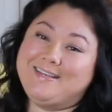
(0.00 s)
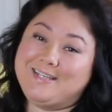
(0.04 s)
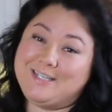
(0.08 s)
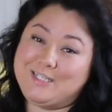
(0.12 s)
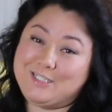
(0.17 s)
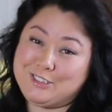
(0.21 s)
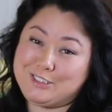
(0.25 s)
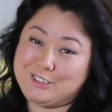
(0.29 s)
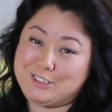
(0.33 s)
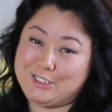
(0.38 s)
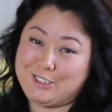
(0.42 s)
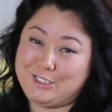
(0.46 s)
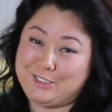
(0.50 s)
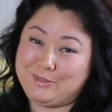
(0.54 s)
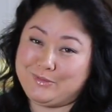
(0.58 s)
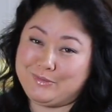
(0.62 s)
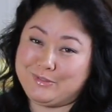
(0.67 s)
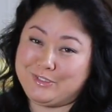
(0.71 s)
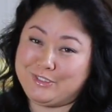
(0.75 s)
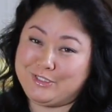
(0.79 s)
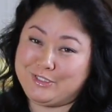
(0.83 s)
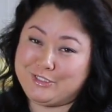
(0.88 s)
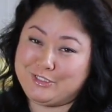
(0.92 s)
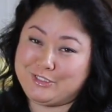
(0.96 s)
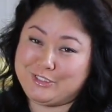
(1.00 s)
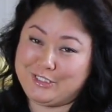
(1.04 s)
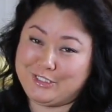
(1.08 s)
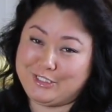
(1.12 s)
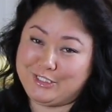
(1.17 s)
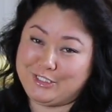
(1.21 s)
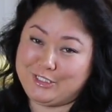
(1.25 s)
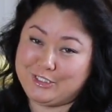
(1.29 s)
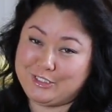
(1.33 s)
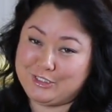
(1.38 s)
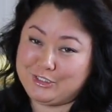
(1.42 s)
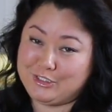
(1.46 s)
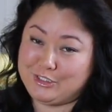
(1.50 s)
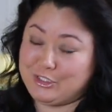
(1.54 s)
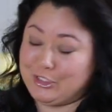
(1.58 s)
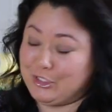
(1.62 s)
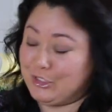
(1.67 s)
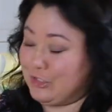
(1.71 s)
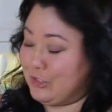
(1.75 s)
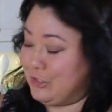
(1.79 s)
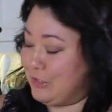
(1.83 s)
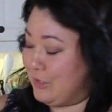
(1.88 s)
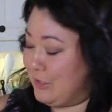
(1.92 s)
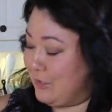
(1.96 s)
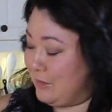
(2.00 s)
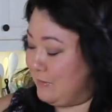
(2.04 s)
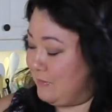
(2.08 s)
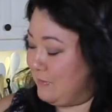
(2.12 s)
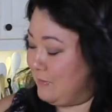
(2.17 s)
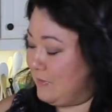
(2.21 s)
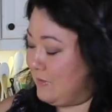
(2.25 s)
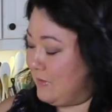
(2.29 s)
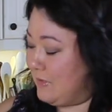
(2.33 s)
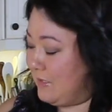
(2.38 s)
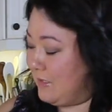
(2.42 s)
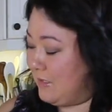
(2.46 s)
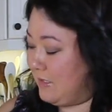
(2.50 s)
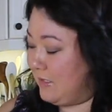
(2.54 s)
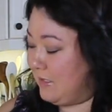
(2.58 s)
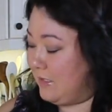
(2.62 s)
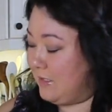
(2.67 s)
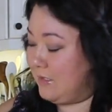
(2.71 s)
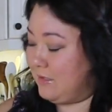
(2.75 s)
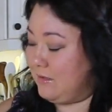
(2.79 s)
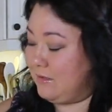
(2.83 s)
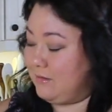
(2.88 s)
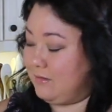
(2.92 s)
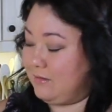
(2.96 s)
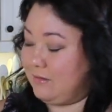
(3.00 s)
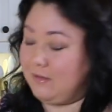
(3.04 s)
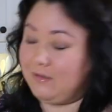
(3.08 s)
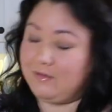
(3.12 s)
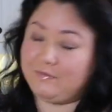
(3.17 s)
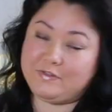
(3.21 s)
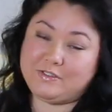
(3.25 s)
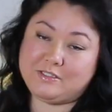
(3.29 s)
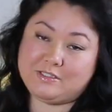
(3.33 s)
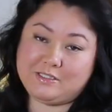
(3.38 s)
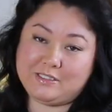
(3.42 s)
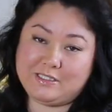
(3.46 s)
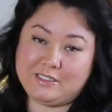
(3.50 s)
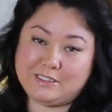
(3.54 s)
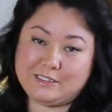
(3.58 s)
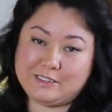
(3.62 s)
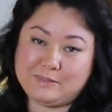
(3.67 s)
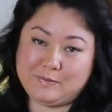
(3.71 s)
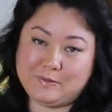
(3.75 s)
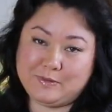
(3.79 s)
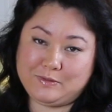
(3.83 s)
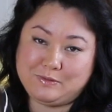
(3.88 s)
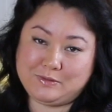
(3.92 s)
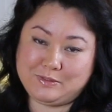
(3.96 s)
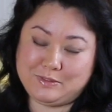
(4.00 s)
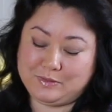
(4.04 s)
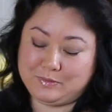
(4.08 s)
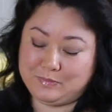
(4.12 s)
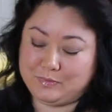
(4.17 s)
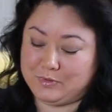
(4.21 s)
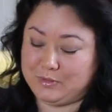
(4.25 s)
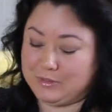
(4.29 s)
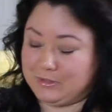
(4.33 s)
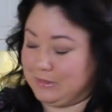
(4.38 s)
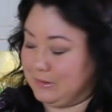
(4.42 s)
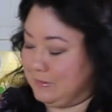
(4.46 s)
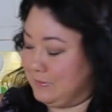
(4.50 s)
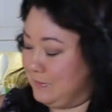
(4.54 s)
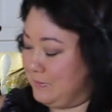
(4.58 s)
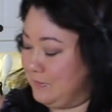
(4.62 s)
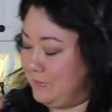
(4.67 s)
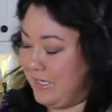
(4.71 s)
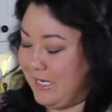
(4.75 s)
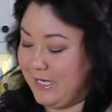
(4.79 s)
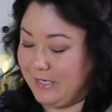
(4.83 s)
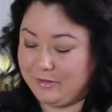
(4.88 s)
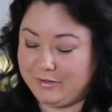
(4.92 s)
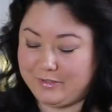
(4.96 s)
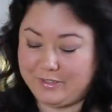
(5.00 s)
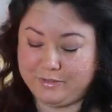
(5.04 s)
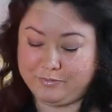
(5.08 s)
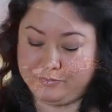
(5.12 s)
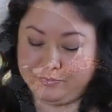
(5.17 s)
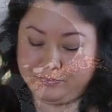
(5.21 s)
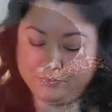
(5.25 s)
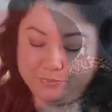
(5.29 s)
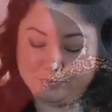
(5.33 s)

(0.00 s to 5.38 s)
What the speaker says: a skewer to turn them, and obviously a spoon to put some batter in.